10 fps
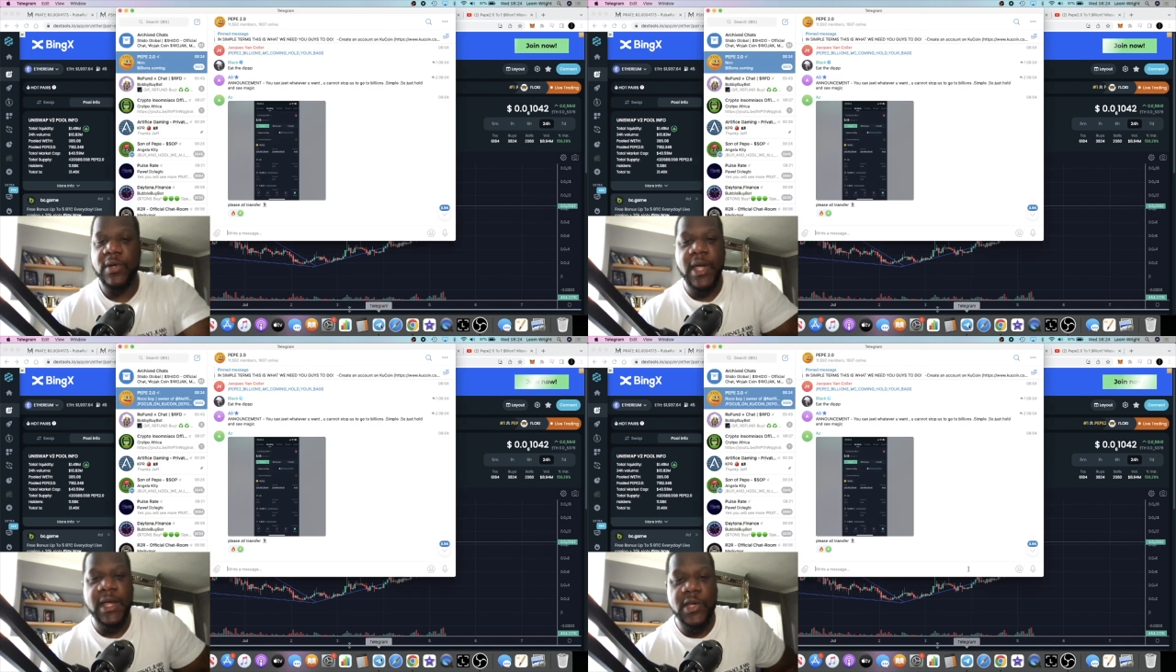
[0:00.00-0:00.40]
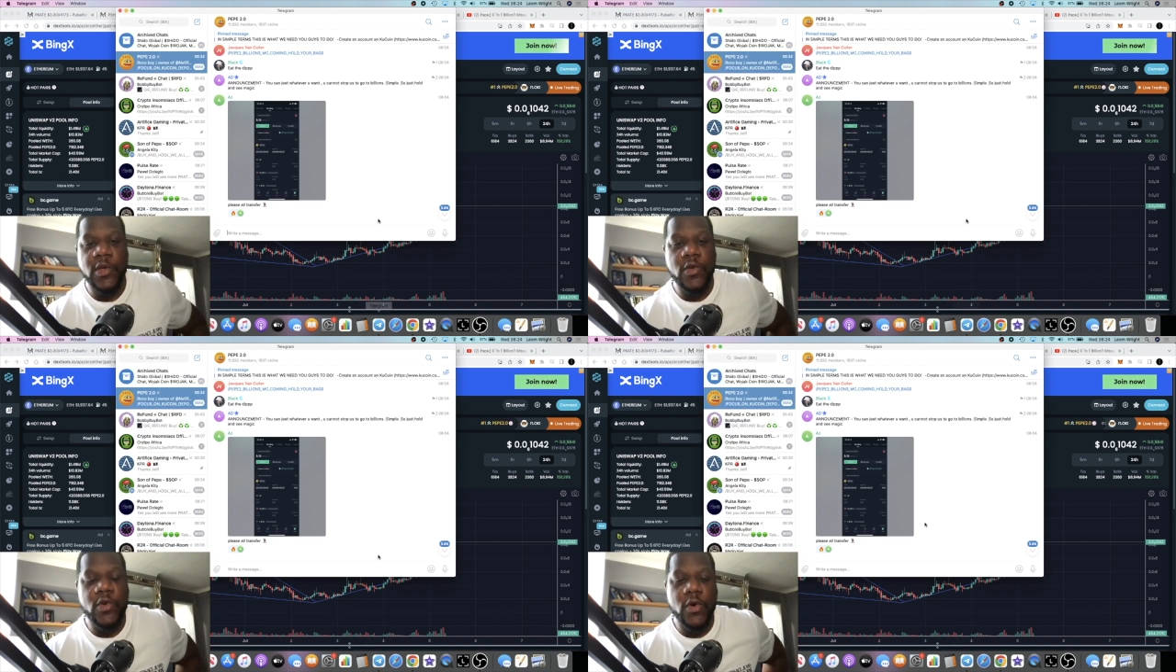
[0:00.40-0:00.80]
a
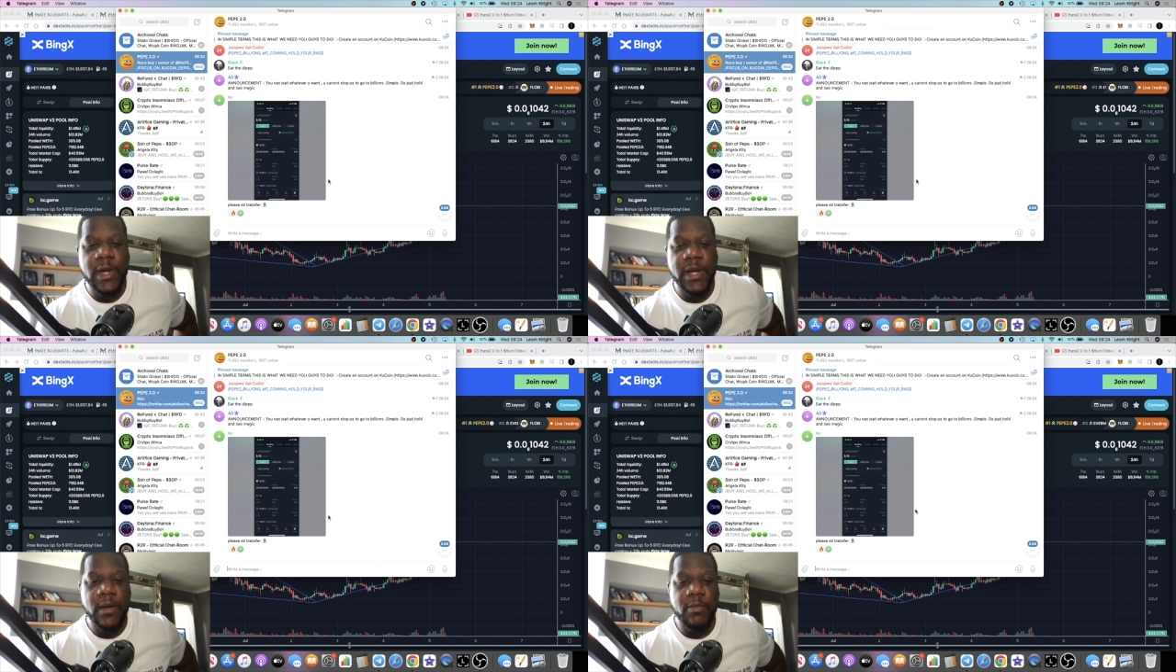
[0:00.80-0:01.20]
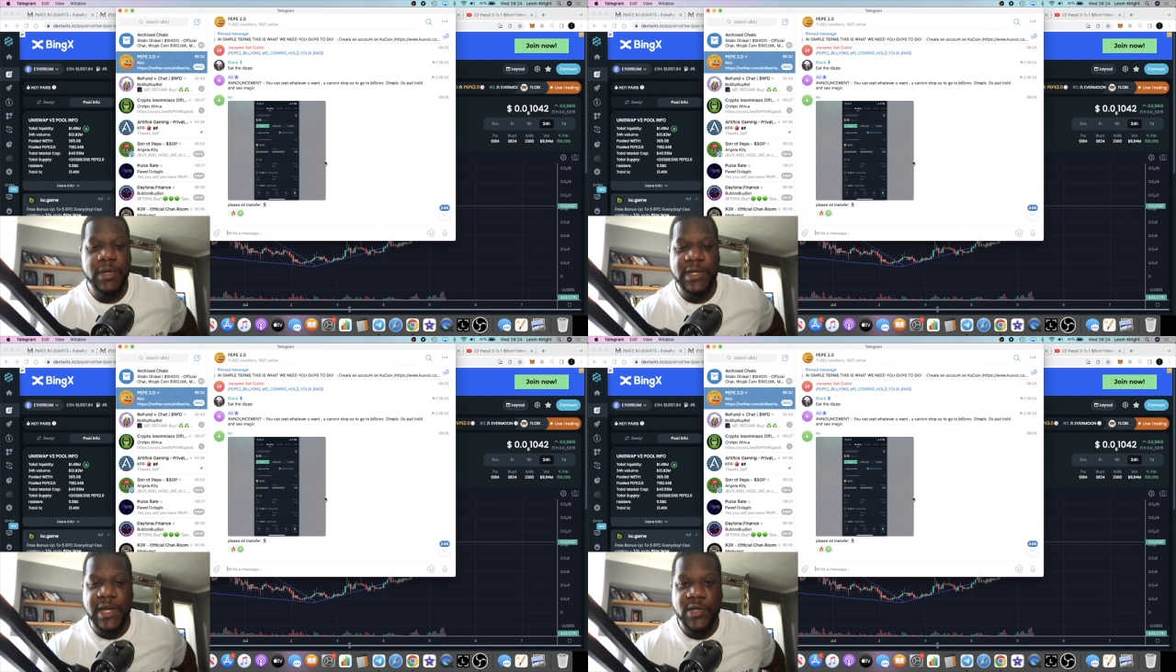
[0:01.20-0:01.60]
KuCoin
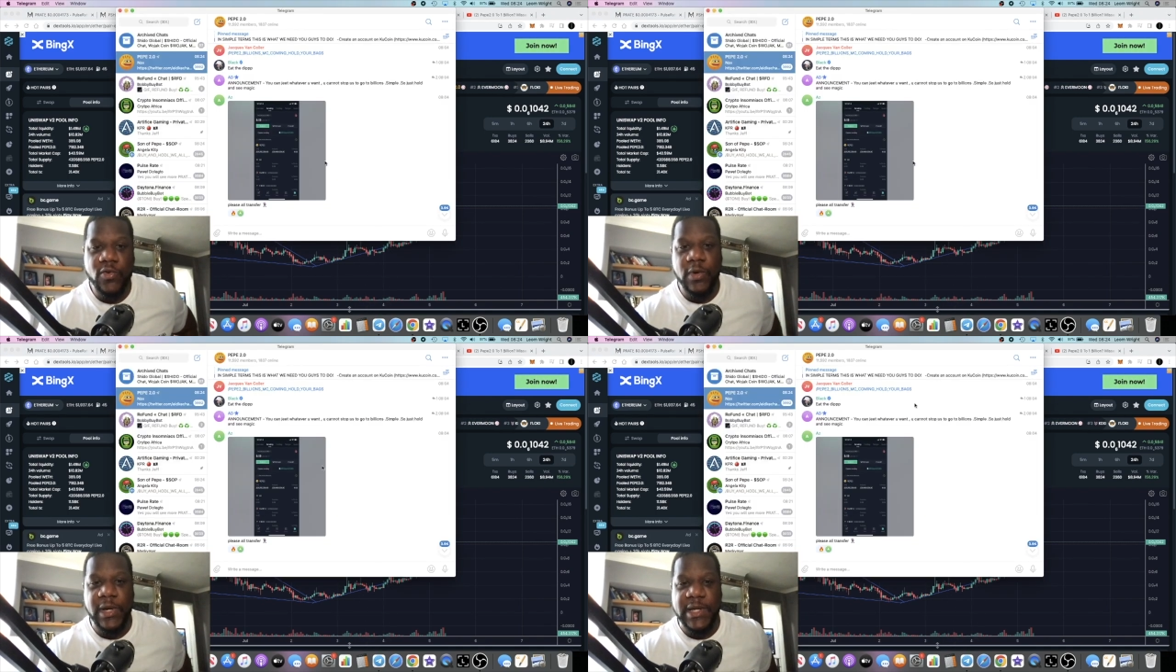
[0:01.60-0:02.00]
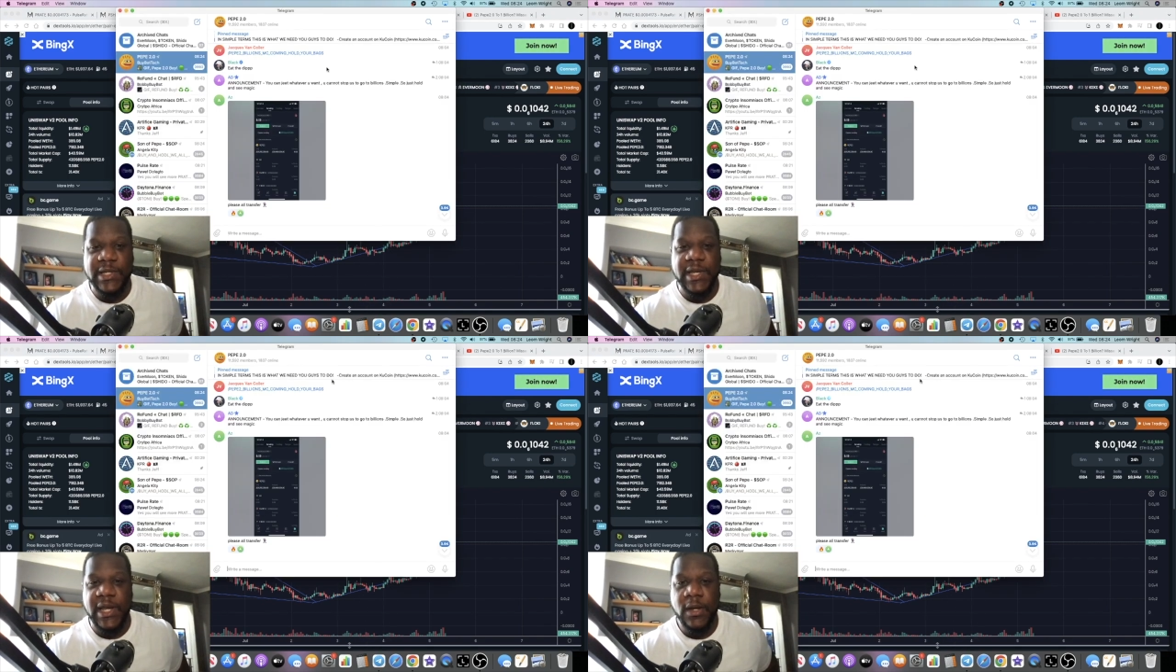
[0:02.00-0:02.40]
potential
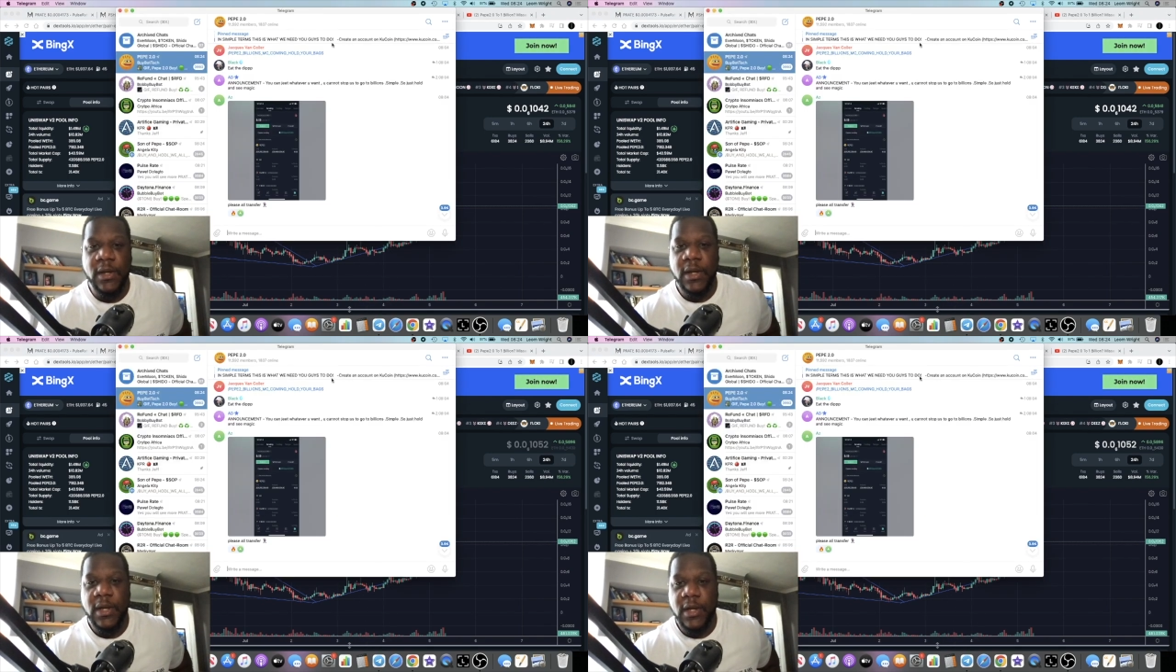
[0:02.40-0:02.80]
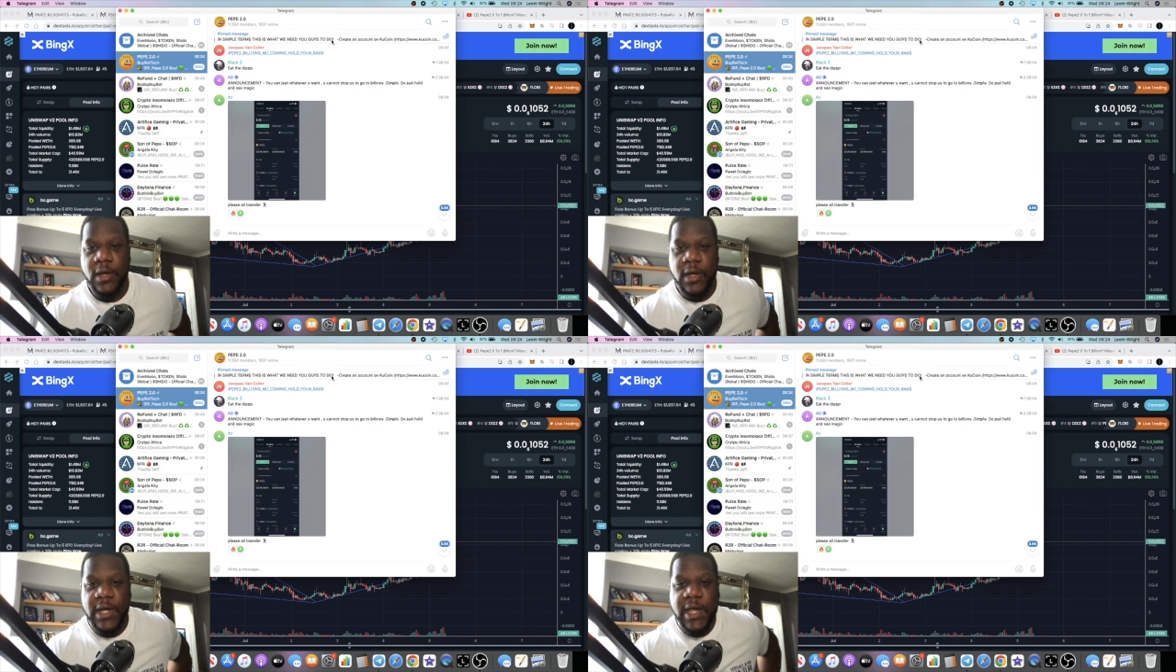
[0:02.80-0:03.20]
listing.
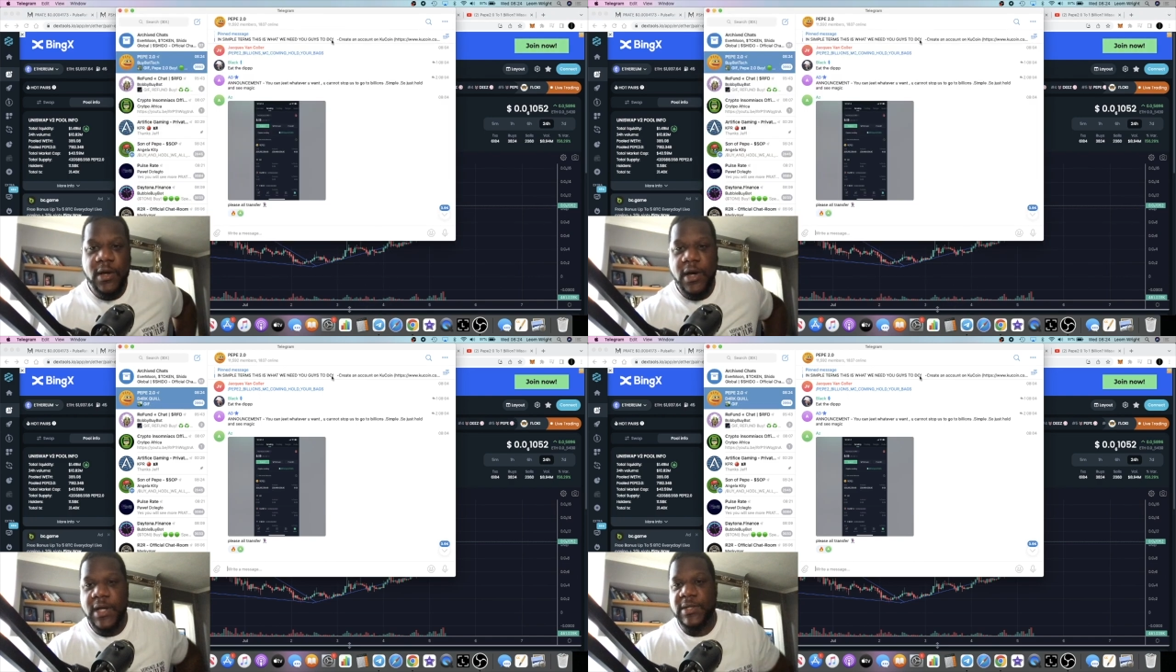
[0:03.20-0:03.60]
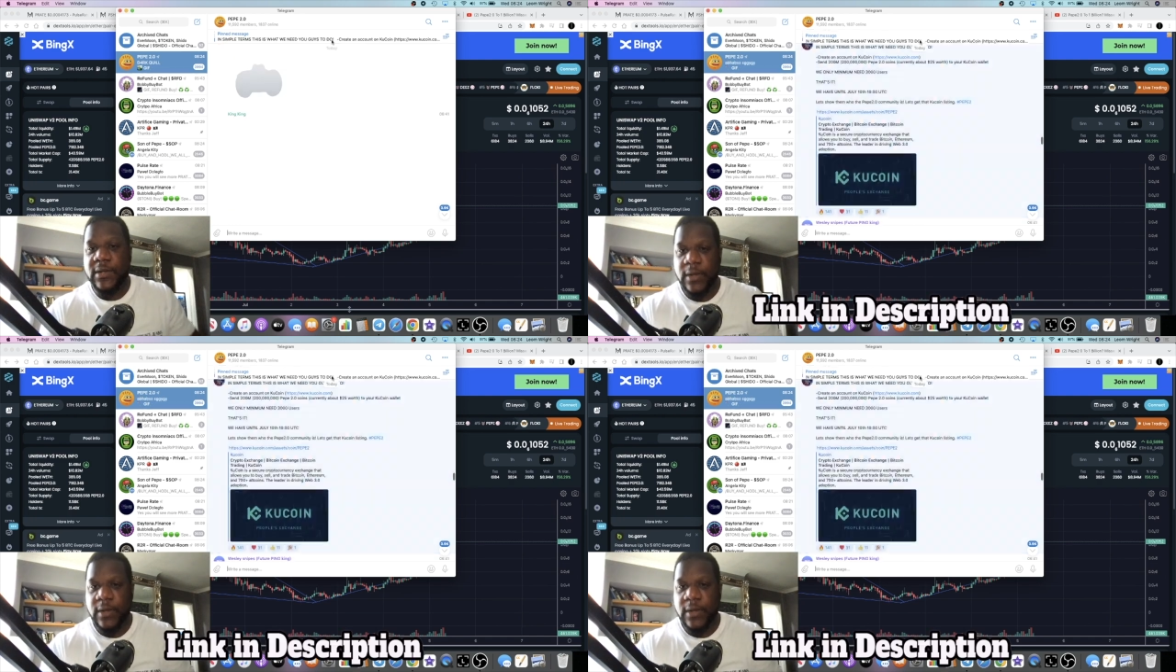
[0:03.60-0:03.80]
Okay, guys.